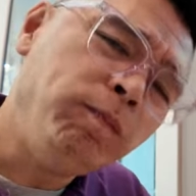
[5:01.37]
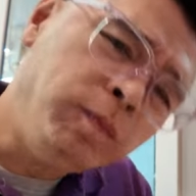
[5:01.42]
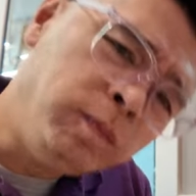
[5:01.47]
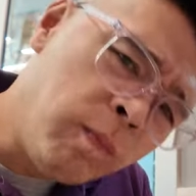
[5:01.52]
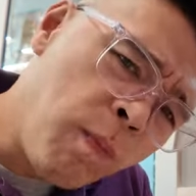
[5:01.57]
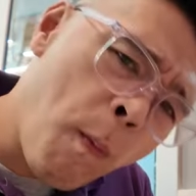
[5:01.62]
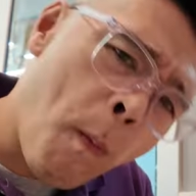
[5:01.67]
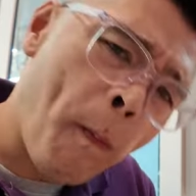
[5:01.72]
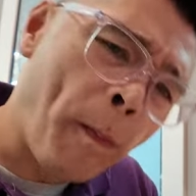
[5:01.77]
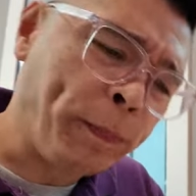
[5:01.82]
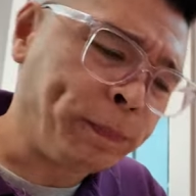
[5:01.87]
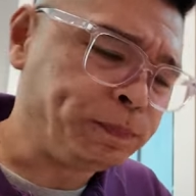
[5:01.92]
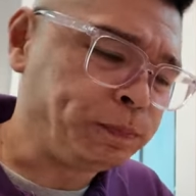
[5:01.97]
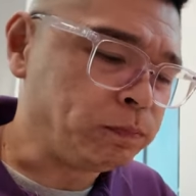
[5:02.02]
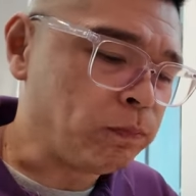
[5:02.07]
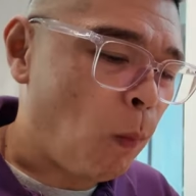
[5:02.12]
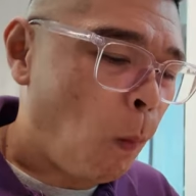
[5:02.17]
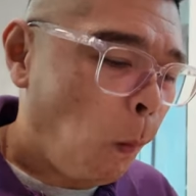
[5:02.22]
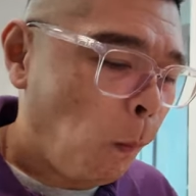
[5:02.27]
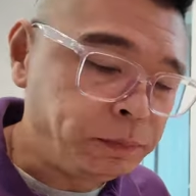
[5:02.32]

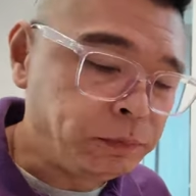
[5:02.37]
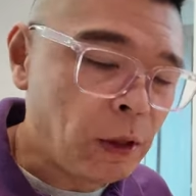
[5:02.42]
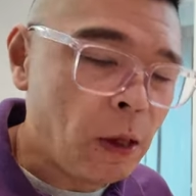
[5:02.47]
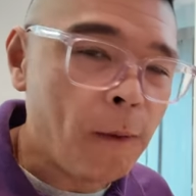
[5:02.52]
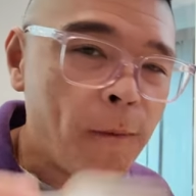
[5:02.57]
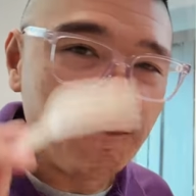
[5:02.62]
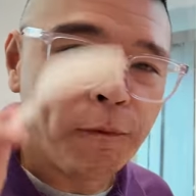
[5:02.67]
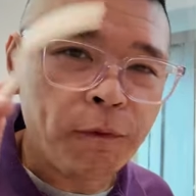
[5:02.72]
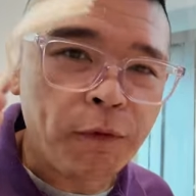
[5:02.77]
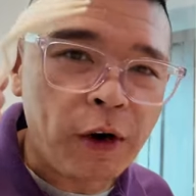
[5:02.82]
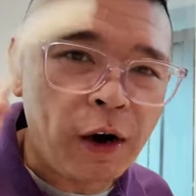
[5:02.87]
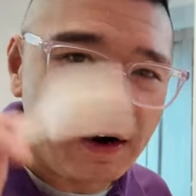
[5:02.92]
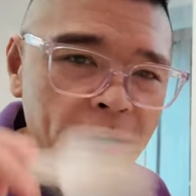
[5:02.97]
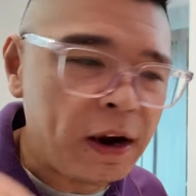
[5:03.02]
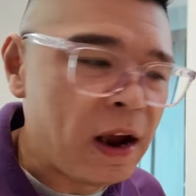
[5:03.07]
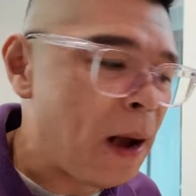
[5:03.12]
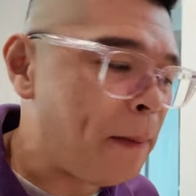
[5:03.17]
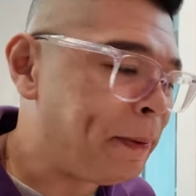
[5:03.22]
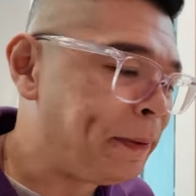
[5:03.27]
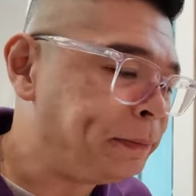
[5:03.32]
Mmm,
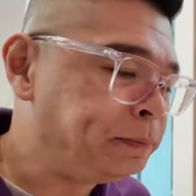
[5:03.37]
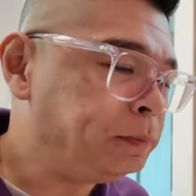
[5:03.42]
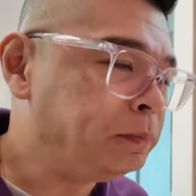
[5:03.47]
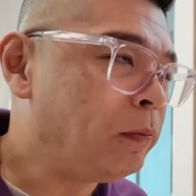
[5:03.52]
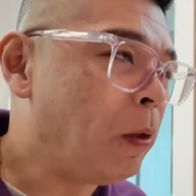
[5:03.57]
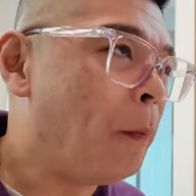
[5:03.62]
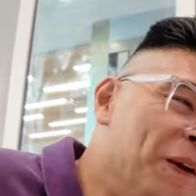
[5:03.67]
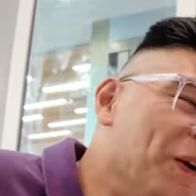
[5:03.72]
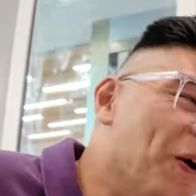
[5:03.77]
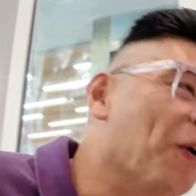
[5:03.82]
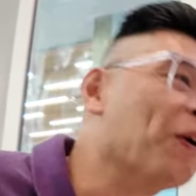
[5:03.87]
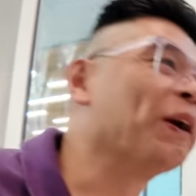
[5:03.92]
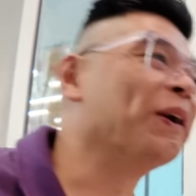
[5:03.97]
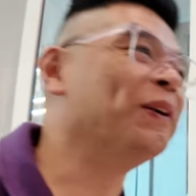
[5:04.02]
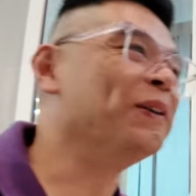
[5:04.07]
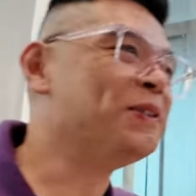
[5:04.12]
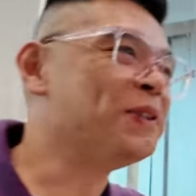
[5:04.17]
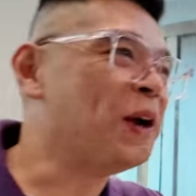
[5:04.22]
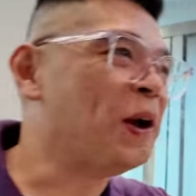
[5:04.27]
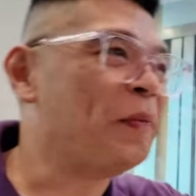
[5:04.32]
very happy. Okay,
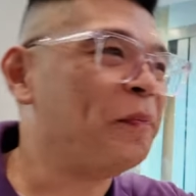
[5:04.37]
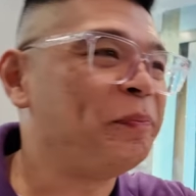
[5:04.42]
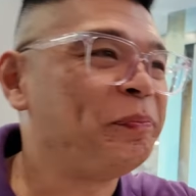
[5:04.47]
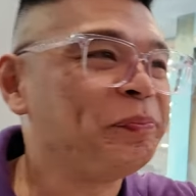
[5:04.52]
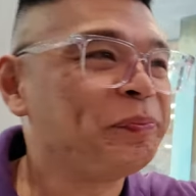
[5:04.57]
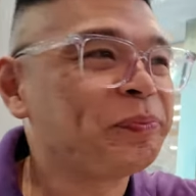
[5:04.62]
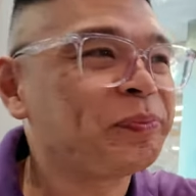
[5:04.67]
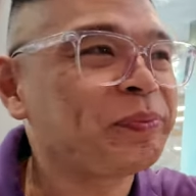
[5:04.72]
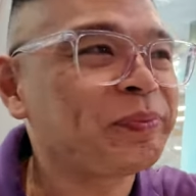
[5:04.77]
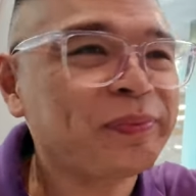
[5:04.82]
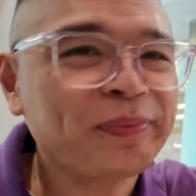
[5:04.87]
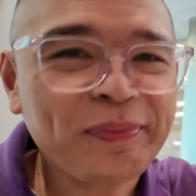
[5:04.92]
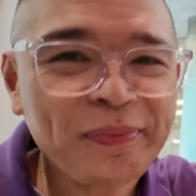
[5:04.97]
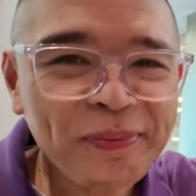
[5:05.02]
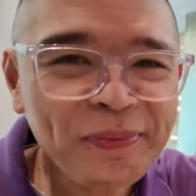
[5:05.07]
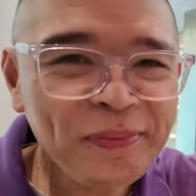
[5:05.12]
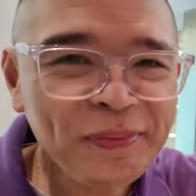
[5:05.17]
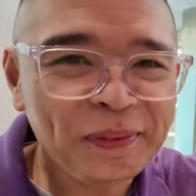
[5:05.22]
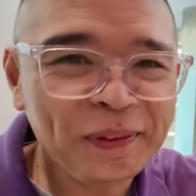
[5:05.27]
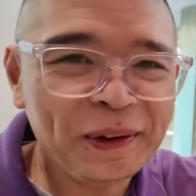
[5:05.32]
good job.
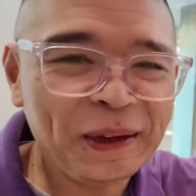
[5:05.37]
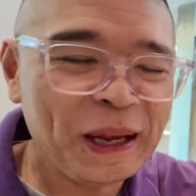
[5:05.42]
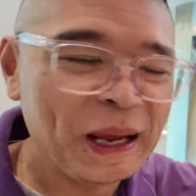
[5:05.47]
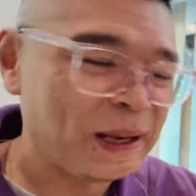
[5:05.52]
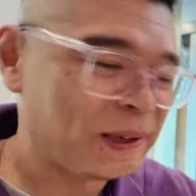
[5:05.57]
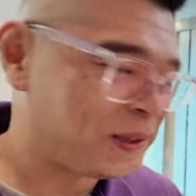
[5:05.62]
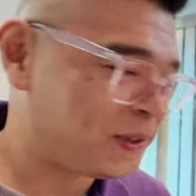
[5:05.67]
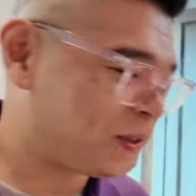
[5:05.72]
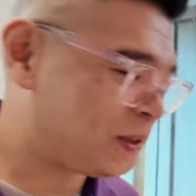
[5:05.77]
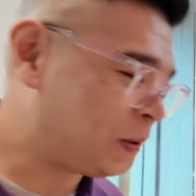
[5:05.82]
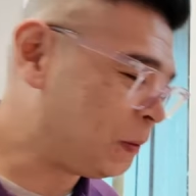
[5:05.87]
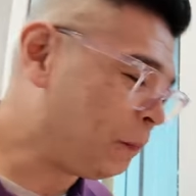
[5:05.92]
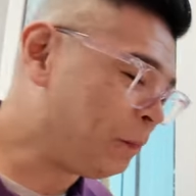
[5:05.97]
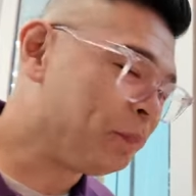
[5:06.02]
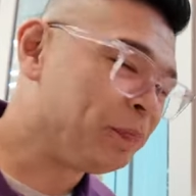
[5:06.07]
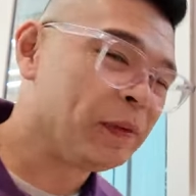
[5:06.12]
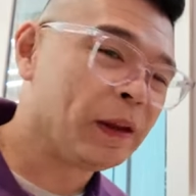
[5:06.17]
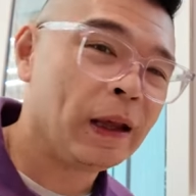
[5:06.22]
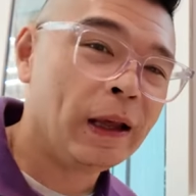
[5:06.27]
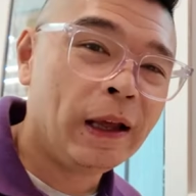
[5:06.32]
Yes.
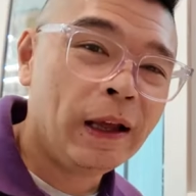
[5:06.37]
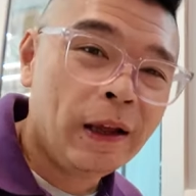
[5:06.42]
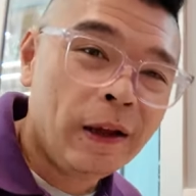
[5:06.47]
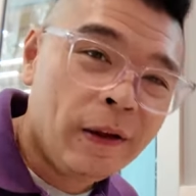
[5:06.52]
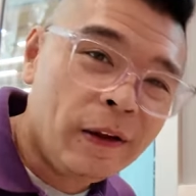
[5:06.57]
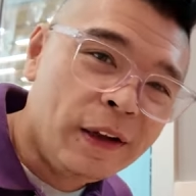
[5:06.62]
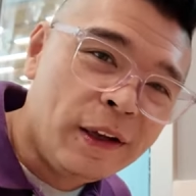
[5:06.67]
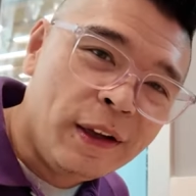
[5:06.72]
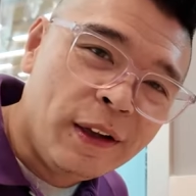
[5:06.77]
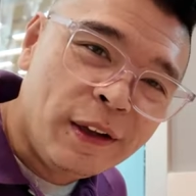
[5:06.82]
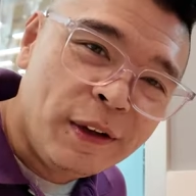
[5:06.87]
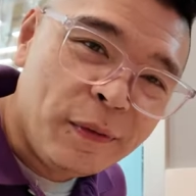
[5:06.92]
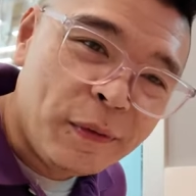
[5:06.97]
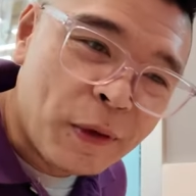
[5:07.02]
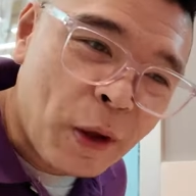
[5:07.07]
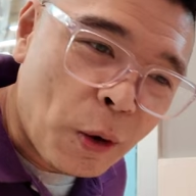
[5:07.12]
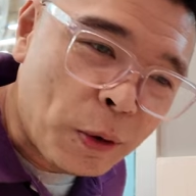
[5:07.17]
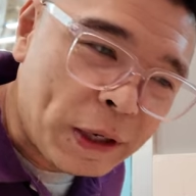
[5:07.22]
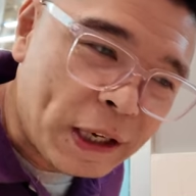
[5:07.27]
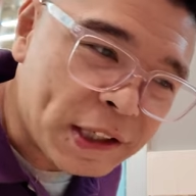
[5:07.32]

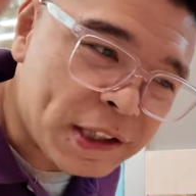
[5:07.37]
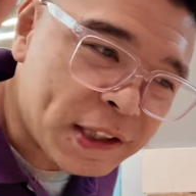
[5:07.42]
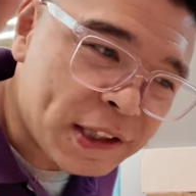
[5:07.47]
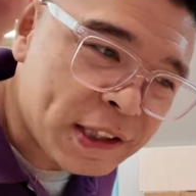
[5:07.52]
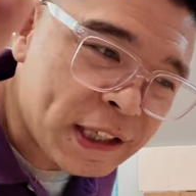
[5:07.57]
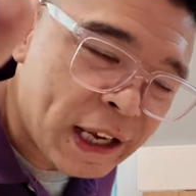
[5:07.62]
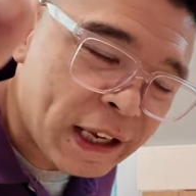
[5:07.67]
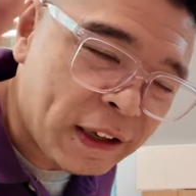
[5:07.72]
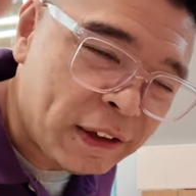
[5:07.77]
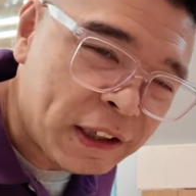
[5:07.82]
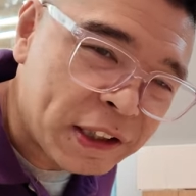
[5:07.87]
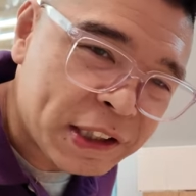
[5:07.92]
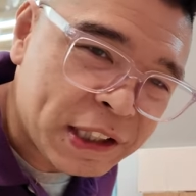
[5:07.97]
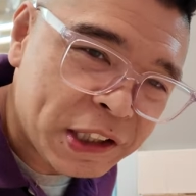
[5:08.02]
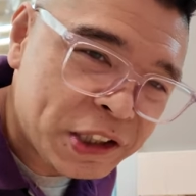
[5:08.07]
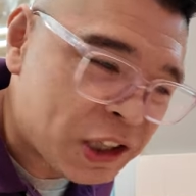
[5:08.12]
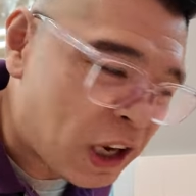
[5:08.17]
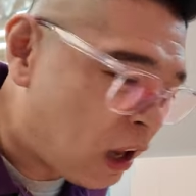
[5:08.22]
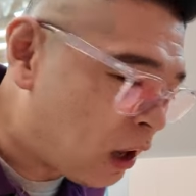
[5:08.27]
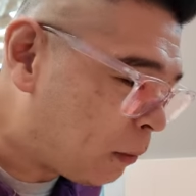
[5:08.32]
Odessa's like, let's
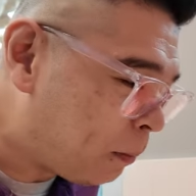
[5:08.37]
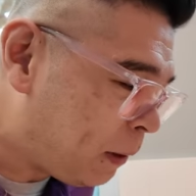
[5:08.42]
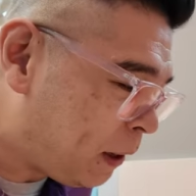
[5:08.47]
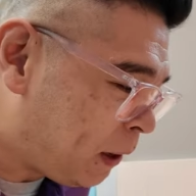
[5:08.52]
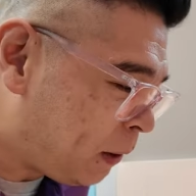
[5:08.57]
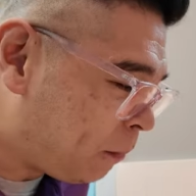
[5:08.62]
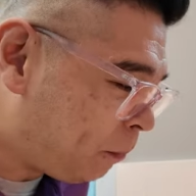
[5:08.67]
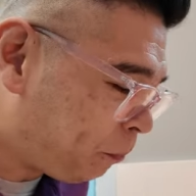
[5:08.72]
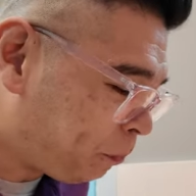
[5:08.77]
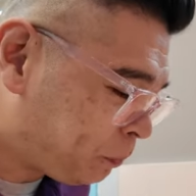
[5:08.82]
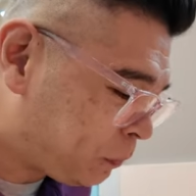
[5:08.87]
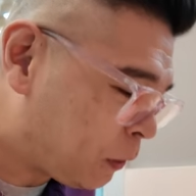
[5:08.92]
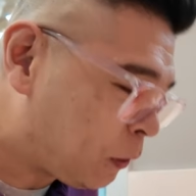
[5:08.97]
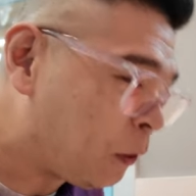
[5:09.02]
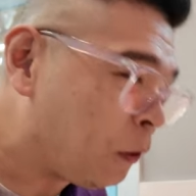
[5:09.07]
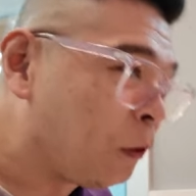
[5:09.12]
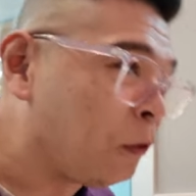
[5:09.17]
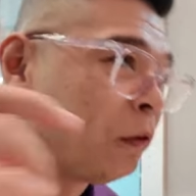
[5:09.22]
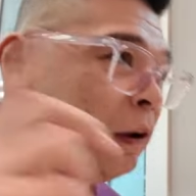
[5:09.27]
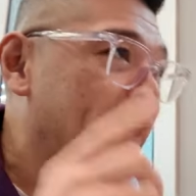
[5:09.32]
get Jollibee.
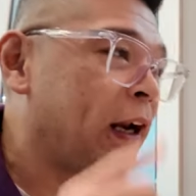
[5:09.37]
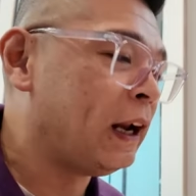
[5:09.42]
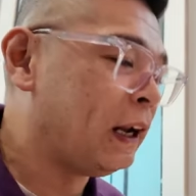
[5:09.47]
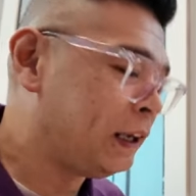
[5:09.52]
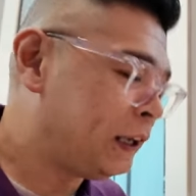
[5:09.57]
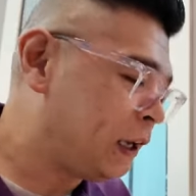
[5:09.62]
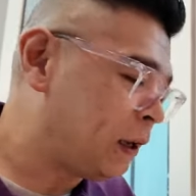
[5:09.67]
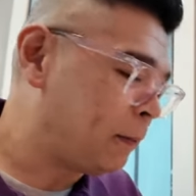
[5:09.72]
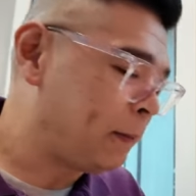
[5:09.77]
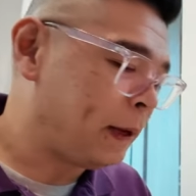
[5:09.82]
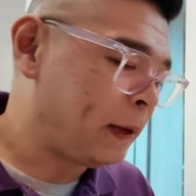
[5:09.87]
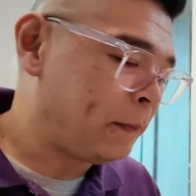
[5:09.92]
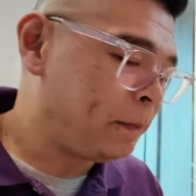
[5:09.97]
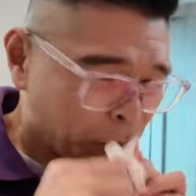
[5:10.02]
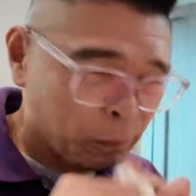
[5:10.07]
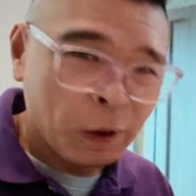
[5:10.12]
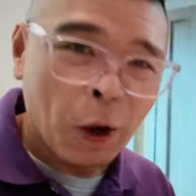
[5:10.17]
Great idea, babe.